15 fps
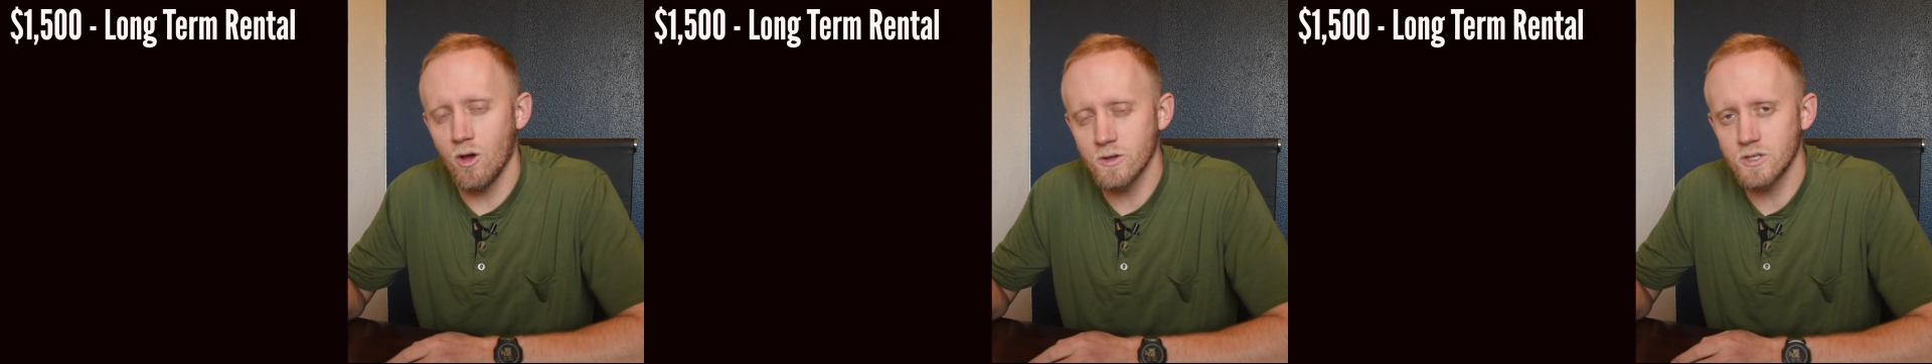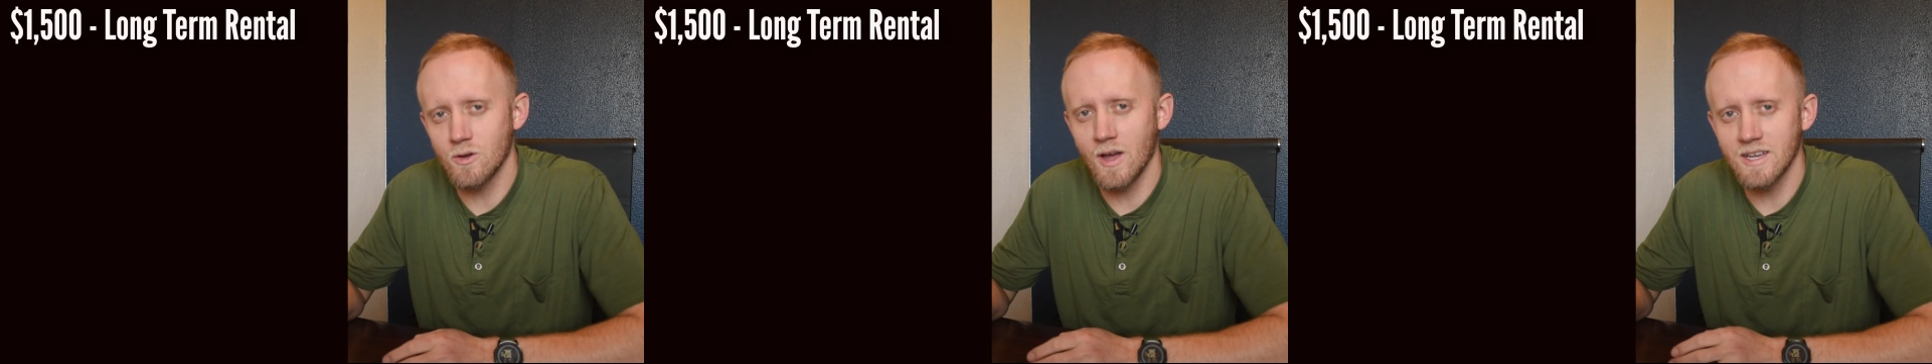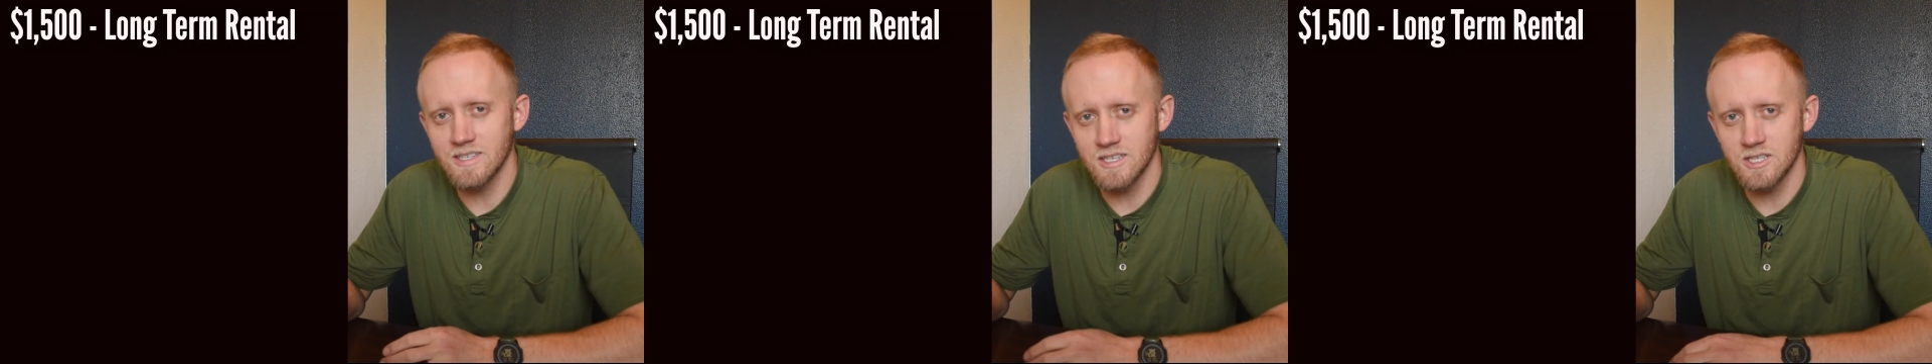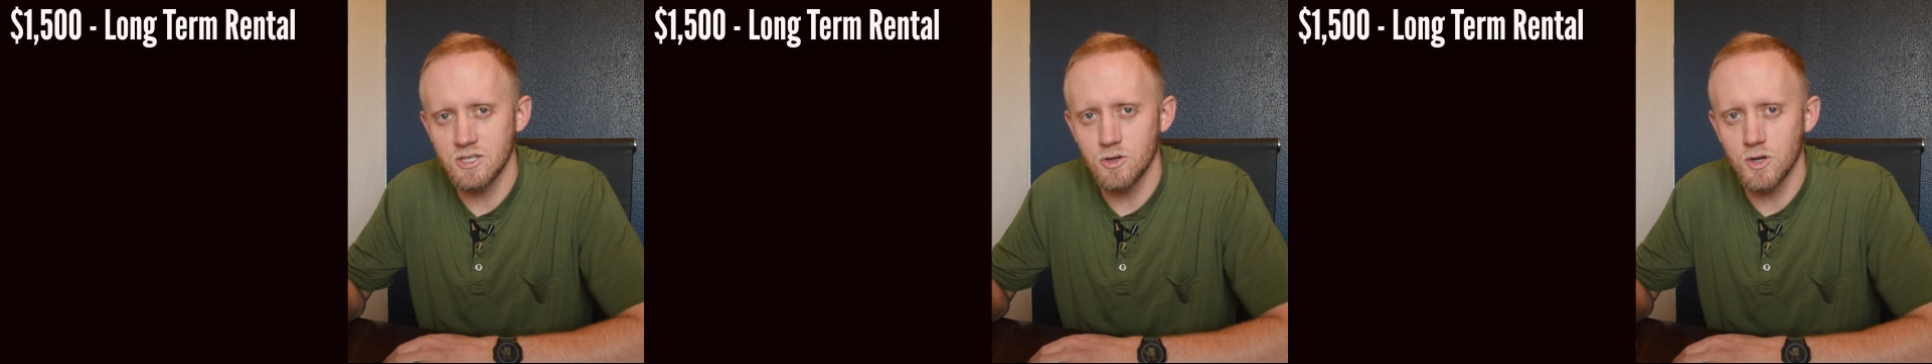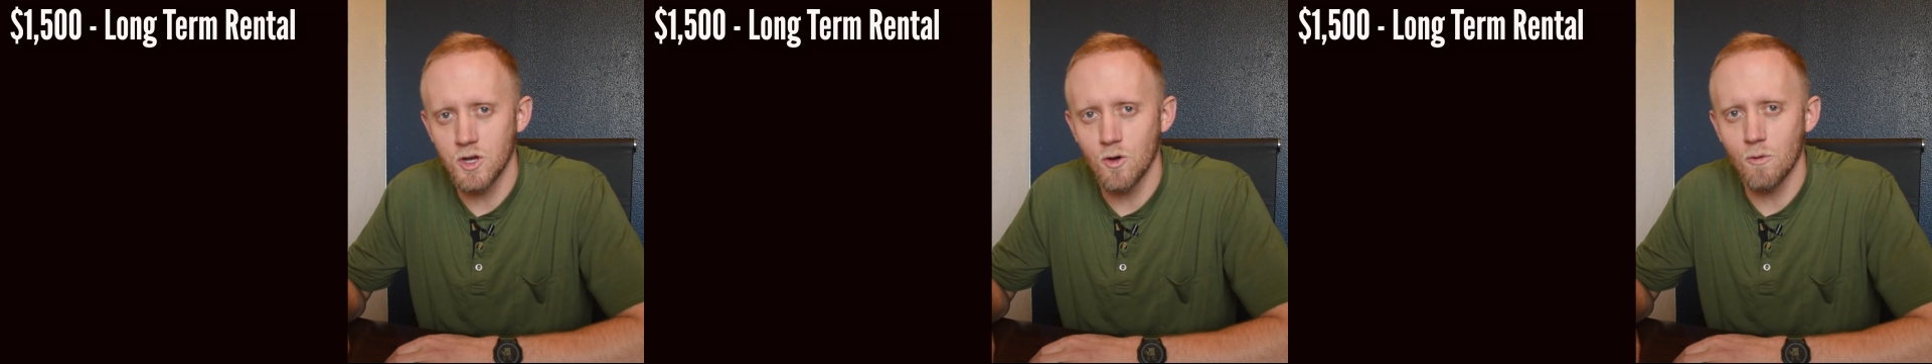also has a
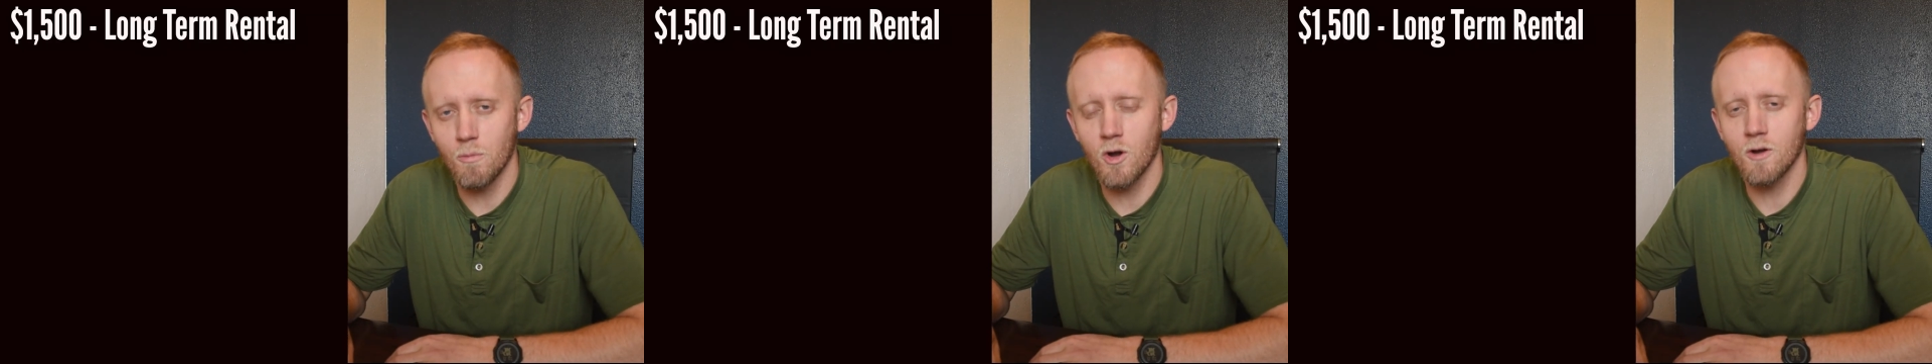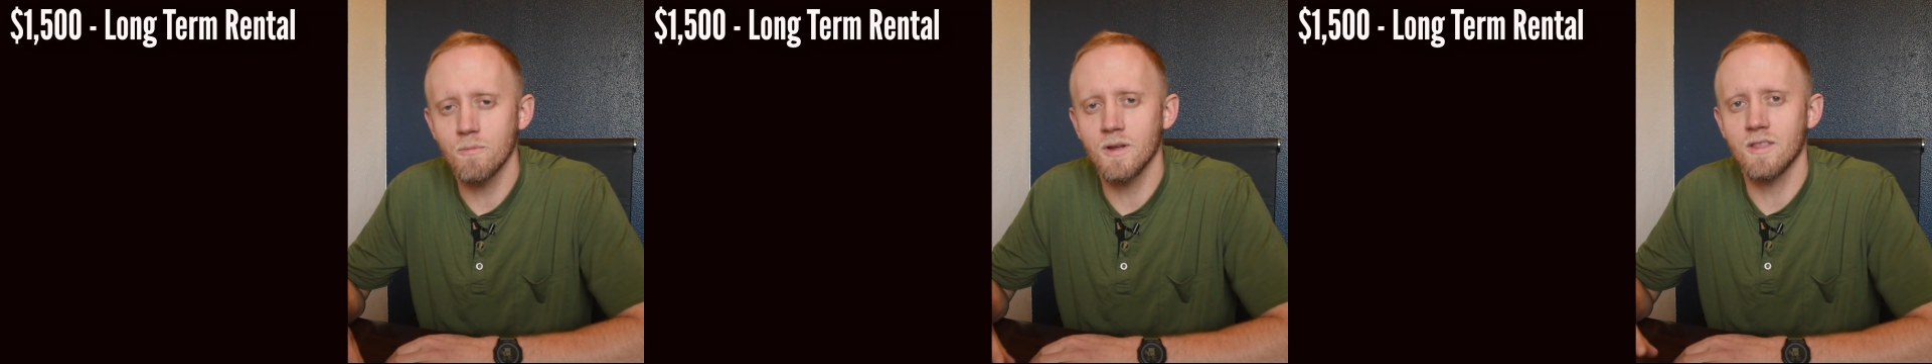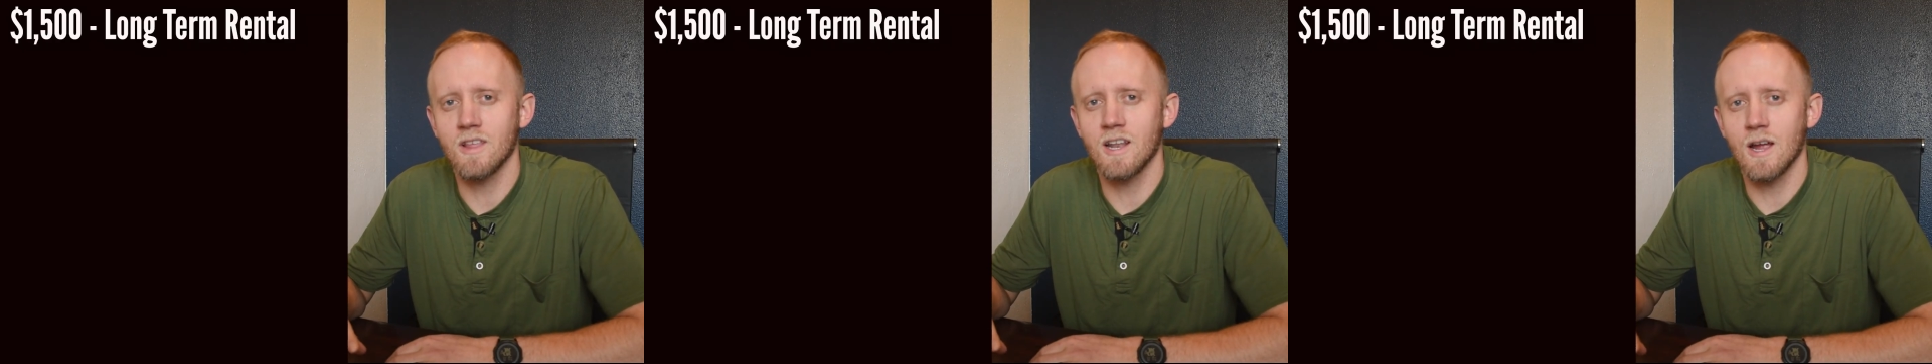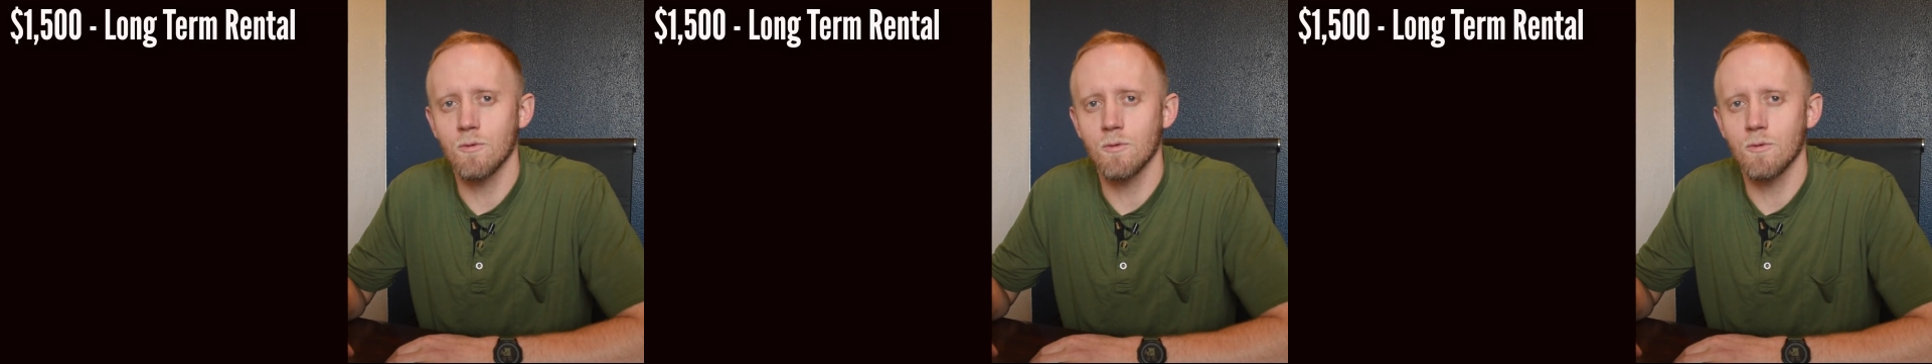studio apartment that